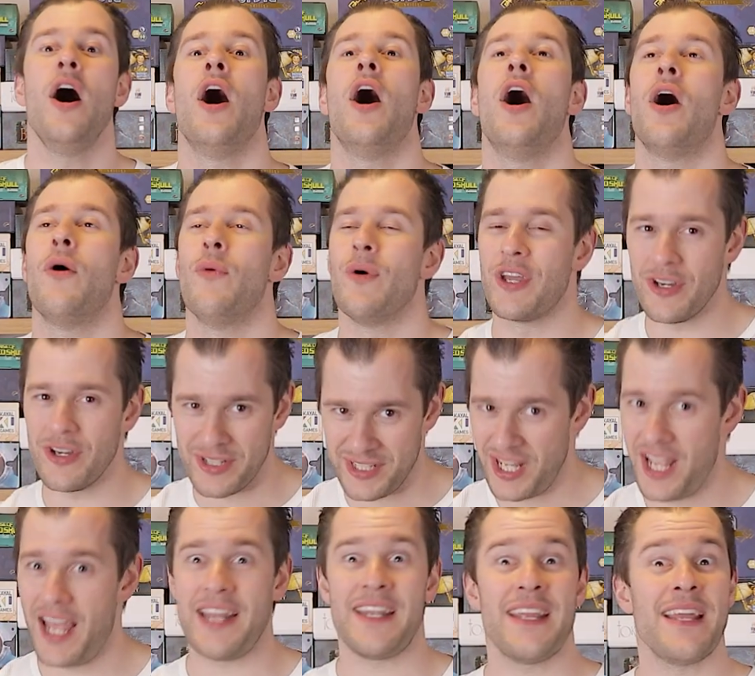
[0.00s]
Oh, we're good.
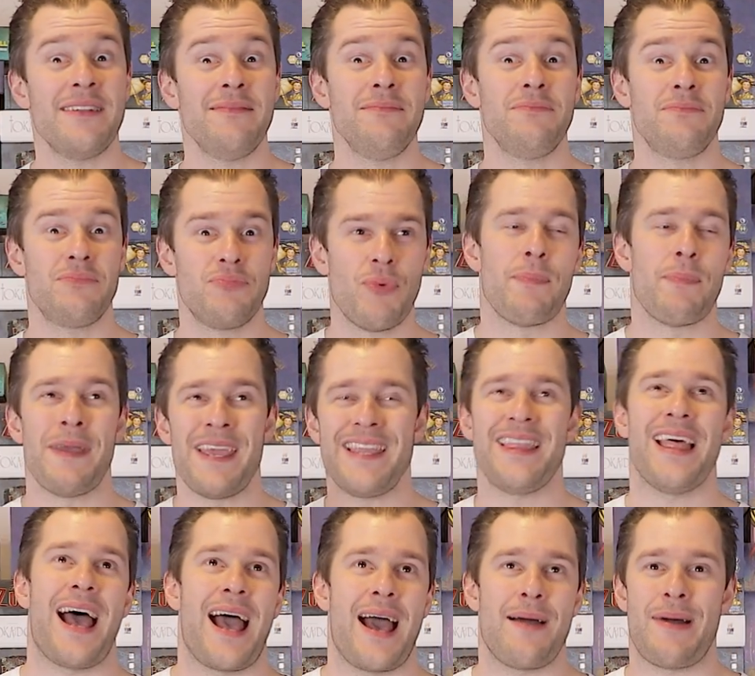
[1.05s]
And then repeat
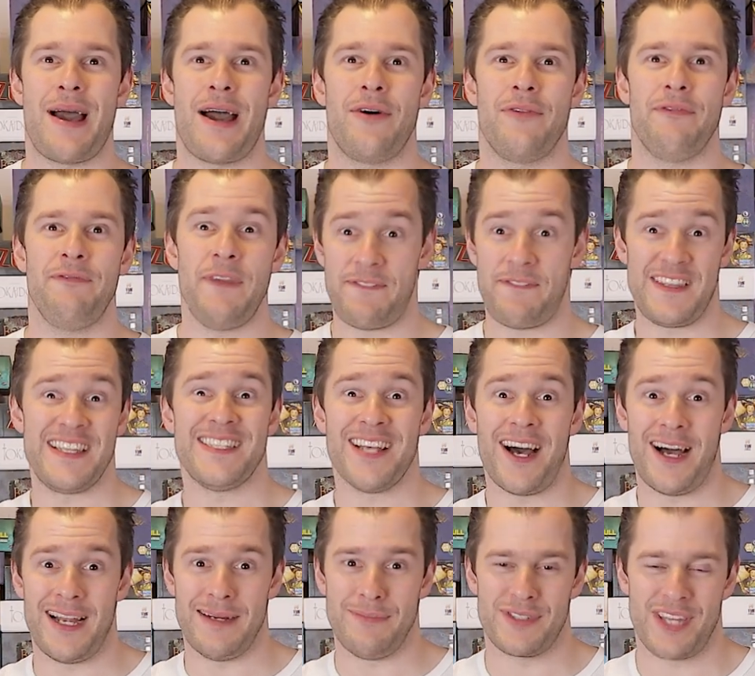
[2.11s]
that about 50
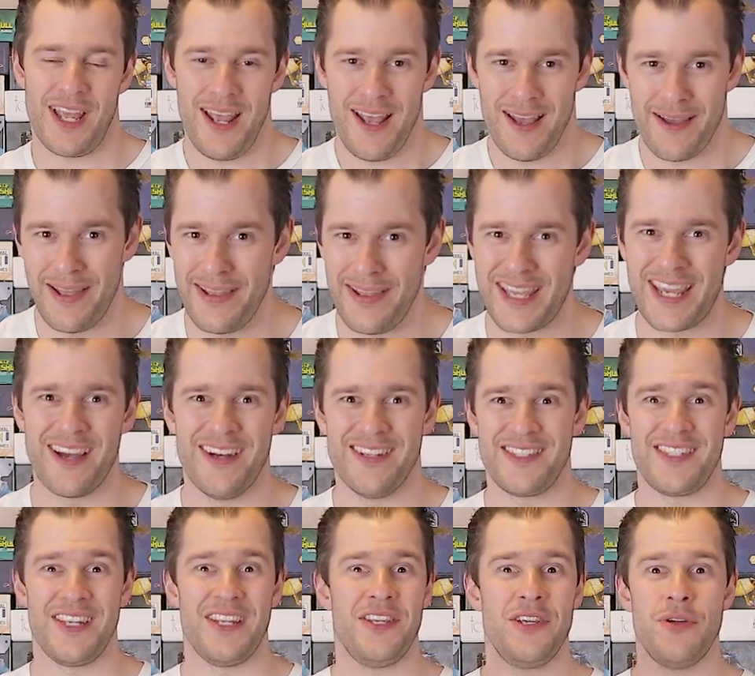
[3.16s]
times.
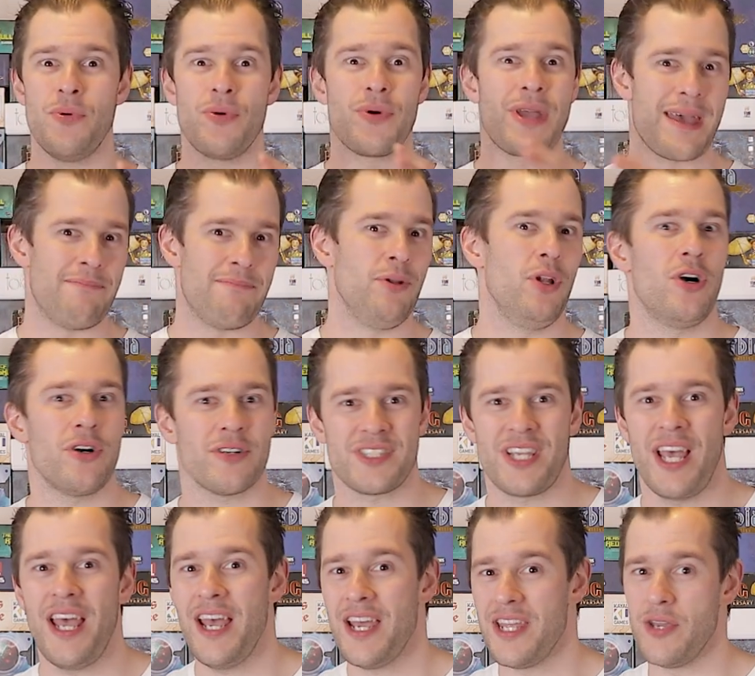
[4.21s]
Because you will get blocked.
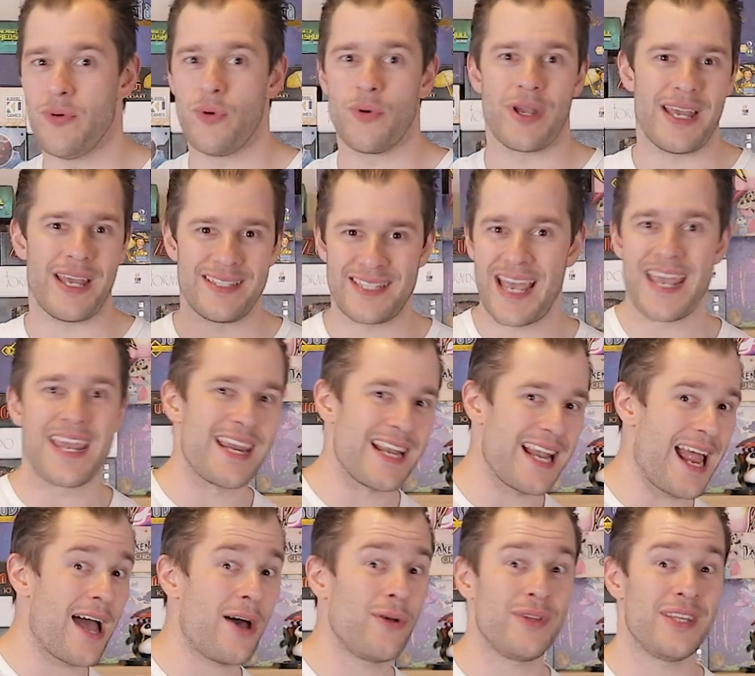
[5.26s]
You will get taken
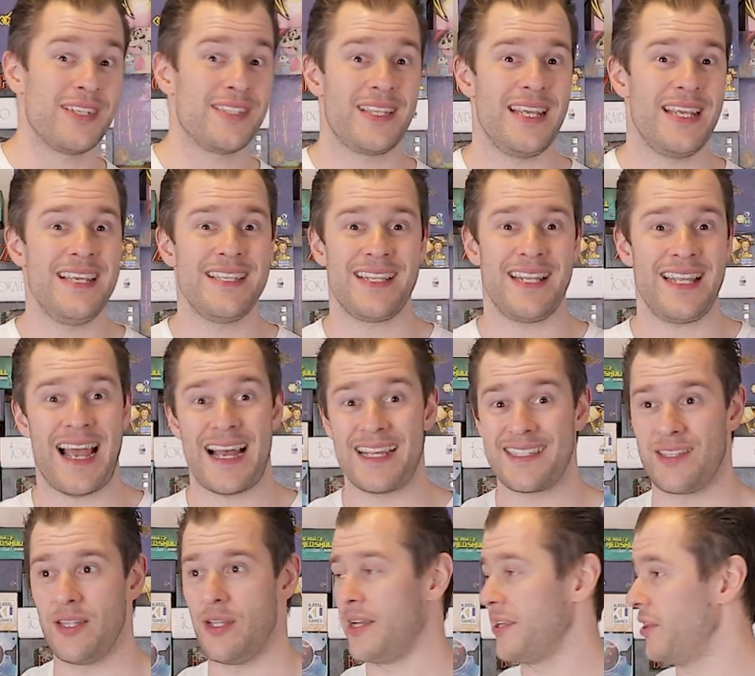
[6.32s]
out. This easily
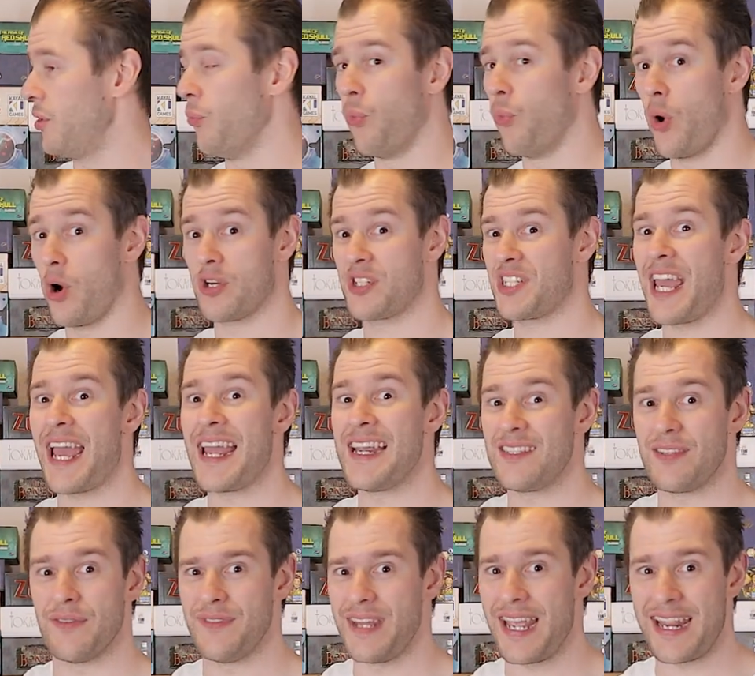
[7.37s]
has the, like, the worst
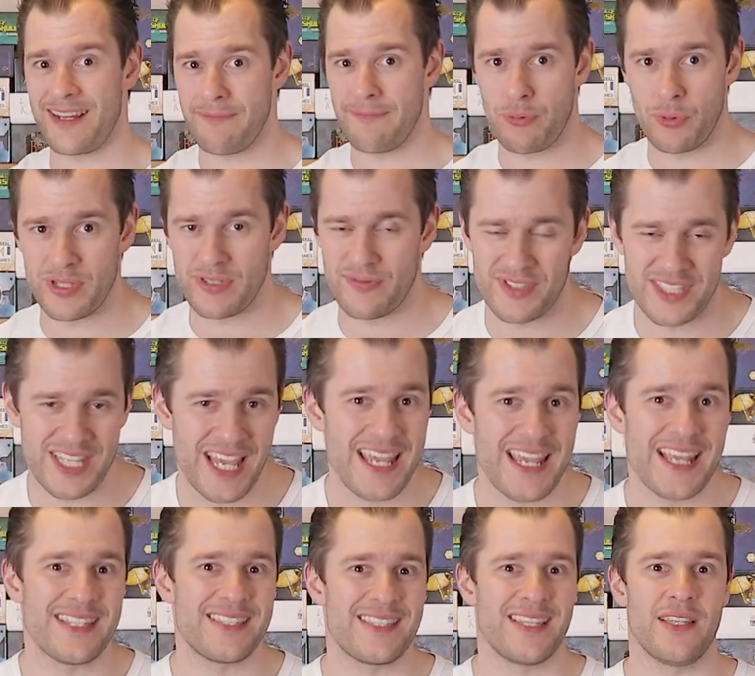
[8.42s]
case of negative points for
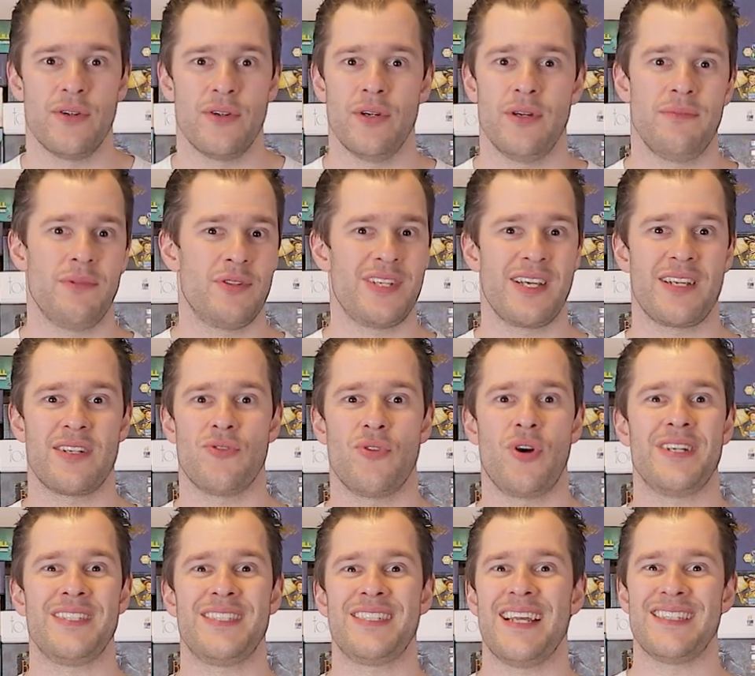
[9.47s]
tickets that the Ticket to
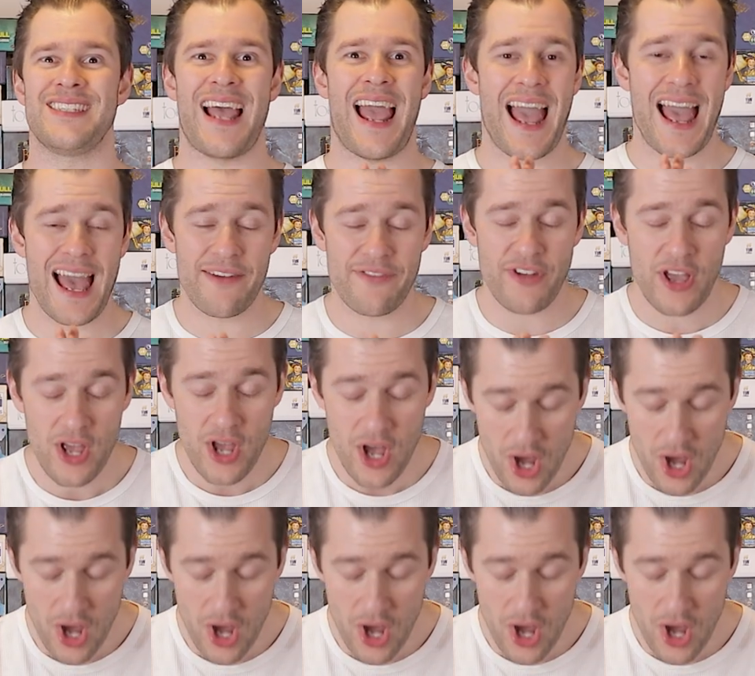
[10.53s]
Ride sets have.